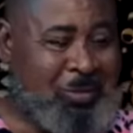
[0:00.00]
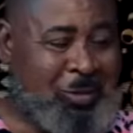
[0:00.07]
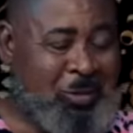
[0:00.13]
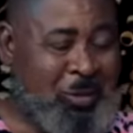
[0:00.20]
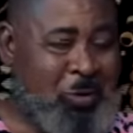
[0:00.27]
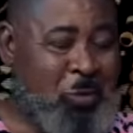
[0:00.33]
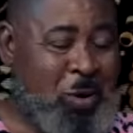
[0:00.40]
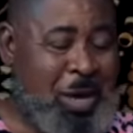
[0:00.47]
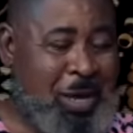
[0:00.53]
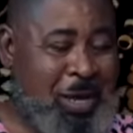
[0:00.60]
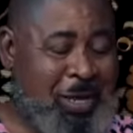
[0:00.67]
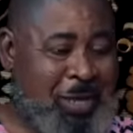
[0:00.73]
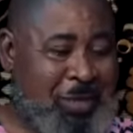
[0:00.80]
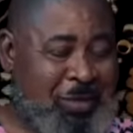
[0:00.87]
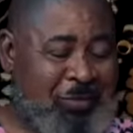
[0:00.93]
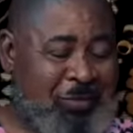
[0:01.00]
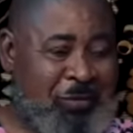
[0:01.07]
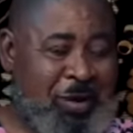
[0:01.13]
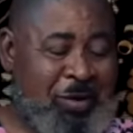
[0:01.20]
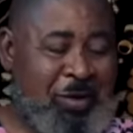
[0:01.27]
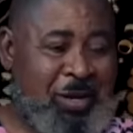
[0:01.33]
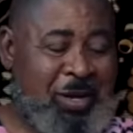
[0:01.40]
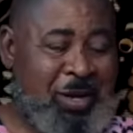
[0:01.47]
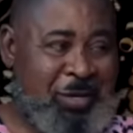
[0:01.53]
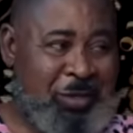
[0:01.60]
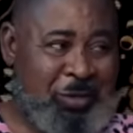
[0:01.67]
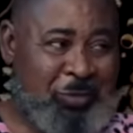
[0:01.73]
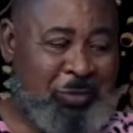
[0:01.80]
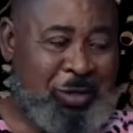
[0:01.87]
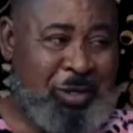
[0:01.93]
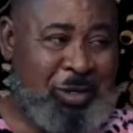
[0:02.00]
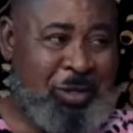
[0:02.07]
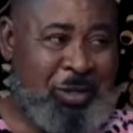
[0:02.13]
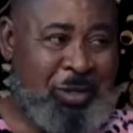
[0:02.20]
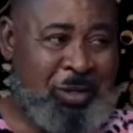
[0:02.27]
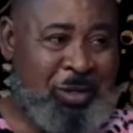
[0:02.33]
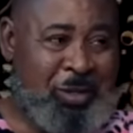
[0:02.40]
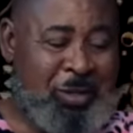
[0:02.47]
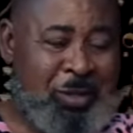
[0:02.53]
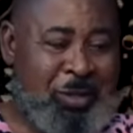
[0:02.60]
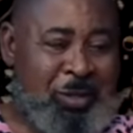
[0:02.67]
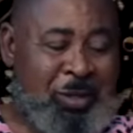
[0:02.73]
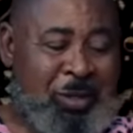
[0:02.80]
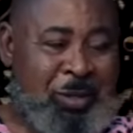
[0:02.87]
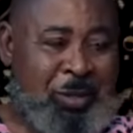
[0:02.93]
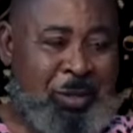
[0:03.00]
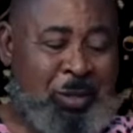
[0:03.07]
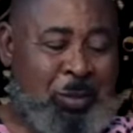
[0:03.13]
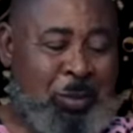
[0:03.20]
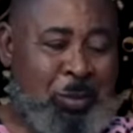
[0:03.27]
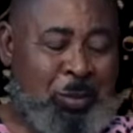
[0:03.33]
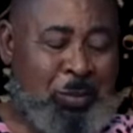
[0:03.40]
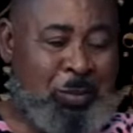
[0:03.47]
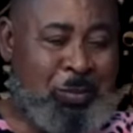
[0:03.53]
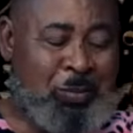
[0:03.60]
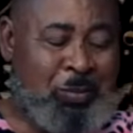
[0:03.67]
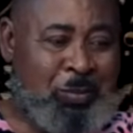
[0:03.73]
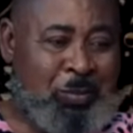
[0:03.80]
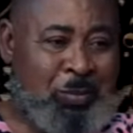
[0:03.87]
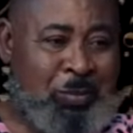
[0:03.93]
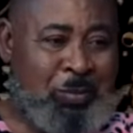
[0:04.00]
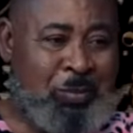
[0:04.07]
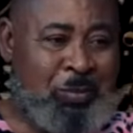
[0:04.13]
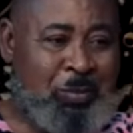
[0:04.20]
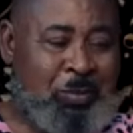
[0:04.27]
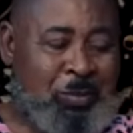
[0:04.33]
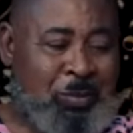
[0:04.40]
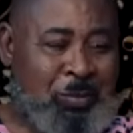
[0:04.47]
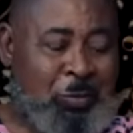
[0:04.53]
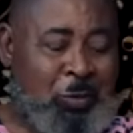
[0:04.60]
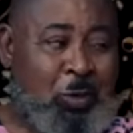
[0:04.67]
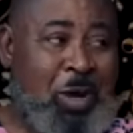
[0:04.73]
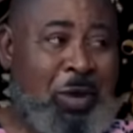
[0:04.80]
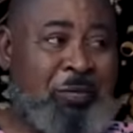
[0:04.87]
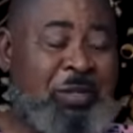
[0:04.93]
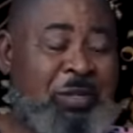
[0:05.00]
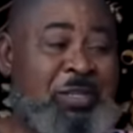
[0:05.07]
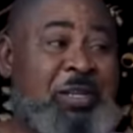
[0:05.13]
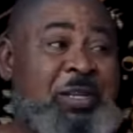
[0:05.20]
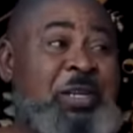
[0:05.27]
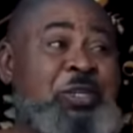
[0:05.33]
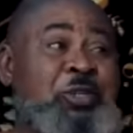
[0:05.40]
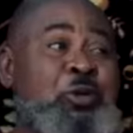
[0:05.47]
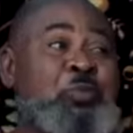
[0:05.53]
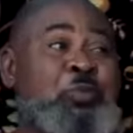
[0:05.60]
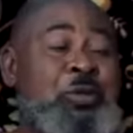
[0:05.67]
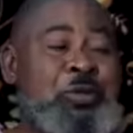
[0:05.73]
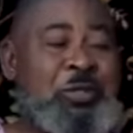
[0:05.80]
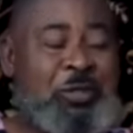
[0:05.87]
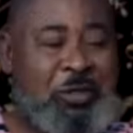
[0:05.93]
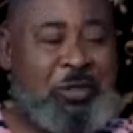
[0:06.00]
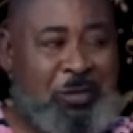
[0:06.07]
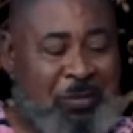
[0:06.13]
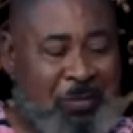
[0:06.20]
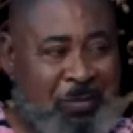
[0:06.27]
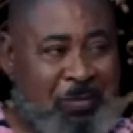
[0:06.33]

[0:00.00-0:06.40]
You see why it's very necessary, you know, to have the selection process.